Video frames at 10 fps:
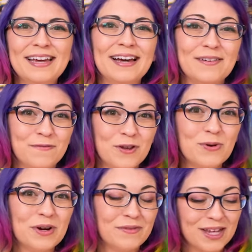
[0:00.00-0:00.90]
a
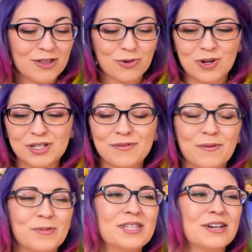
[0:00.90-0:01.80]
few of the other ones
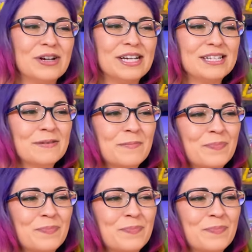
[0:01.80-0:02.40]
from the series.